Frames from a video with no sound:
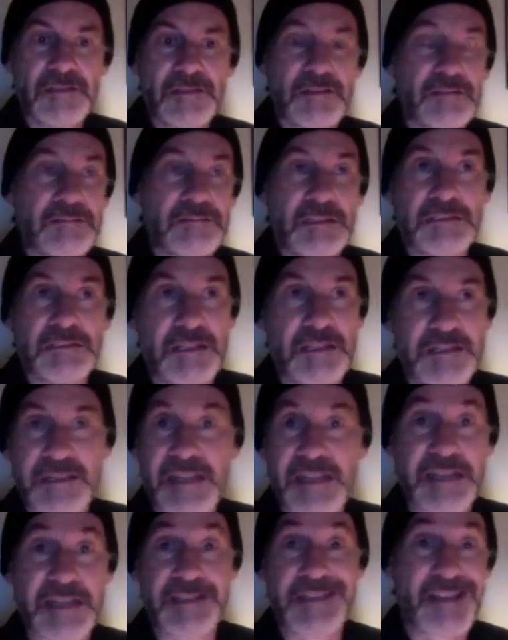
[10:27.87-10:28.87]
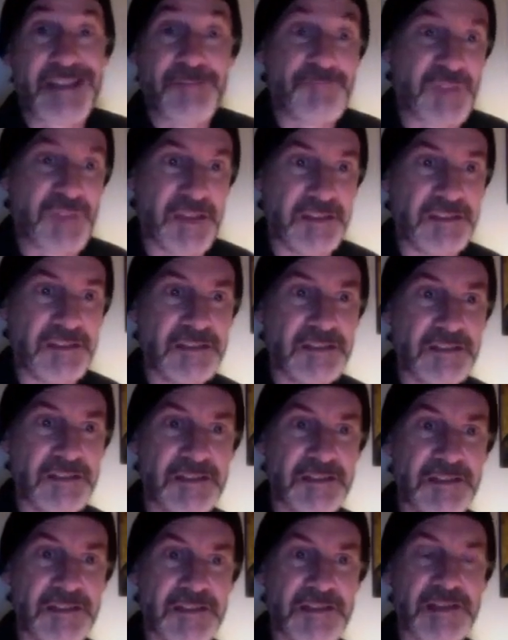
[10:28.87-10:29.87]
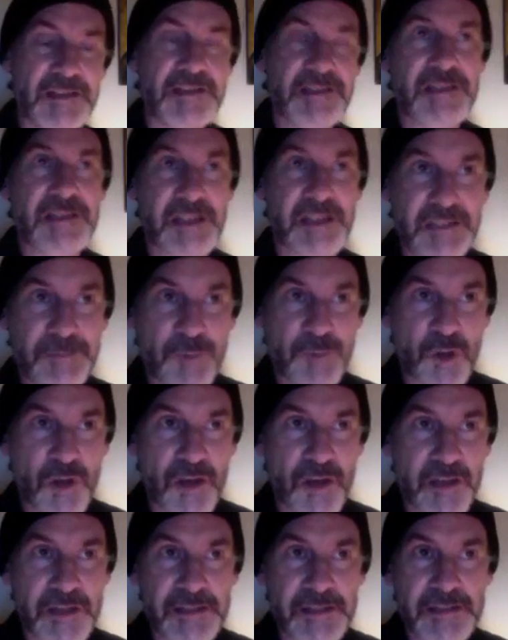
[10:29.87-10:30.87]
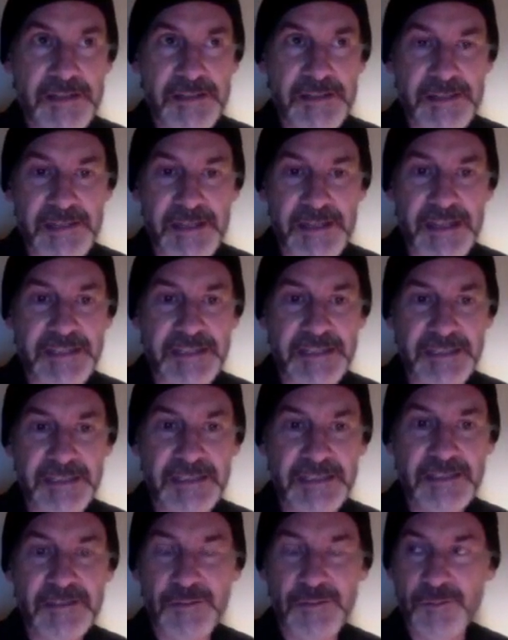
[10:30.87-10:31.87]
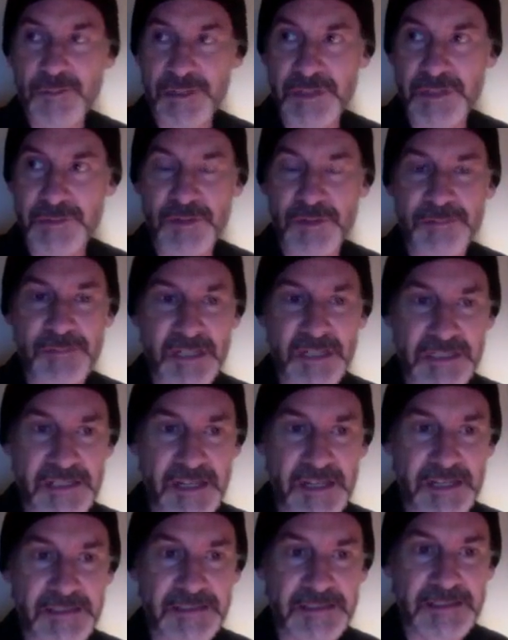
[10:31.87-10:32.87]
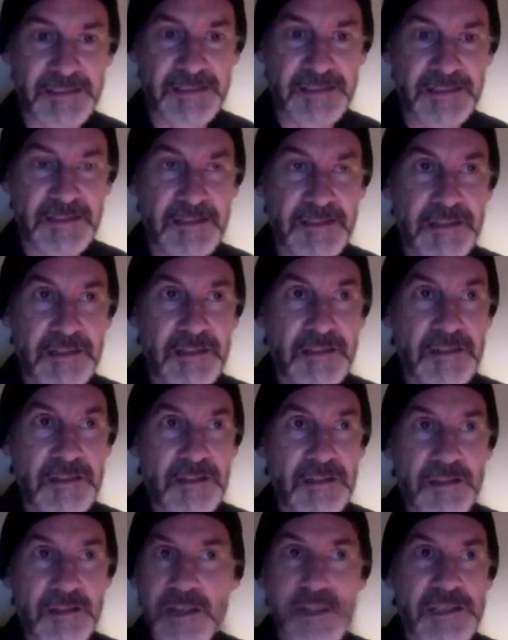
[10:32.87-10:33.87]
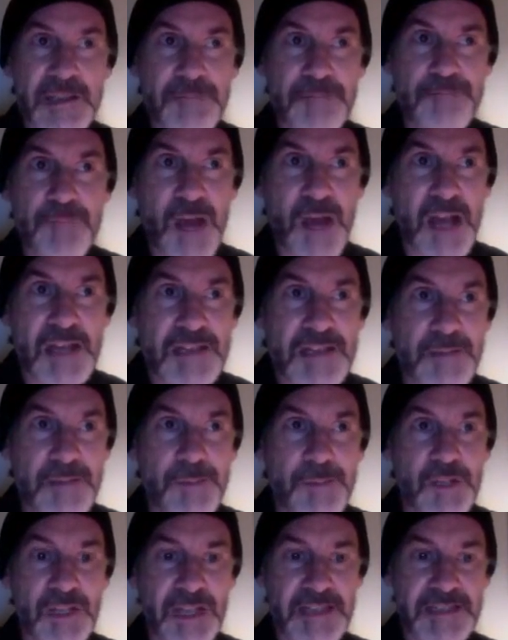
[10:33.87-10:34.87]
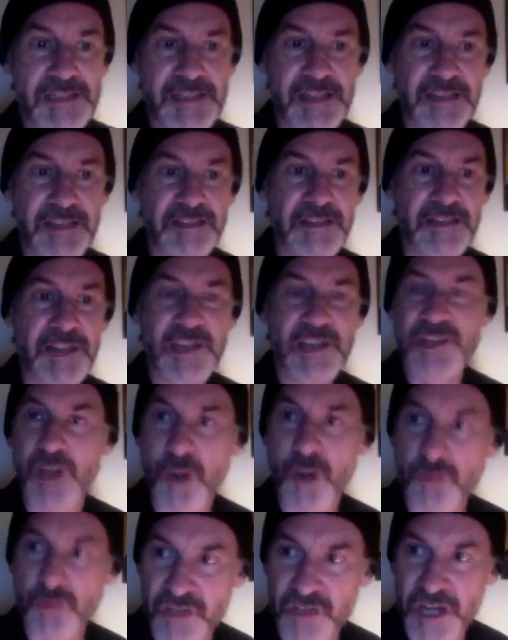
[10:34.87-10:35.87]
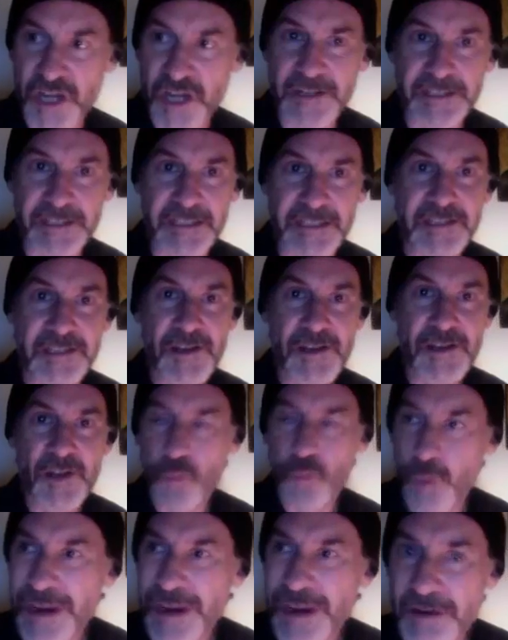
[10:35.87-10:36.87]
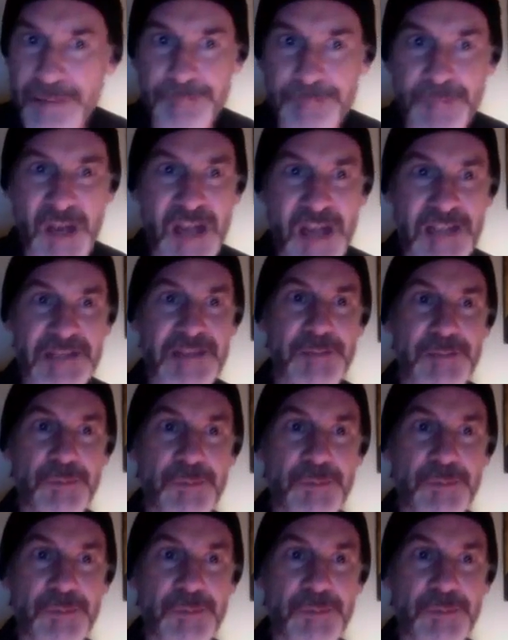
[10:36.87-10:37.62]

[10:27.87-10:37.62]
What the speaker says: I said something. "Steady, boy, steady," whispered McDunn. "It's impossible," I said. "No, Johnny, we're impossible.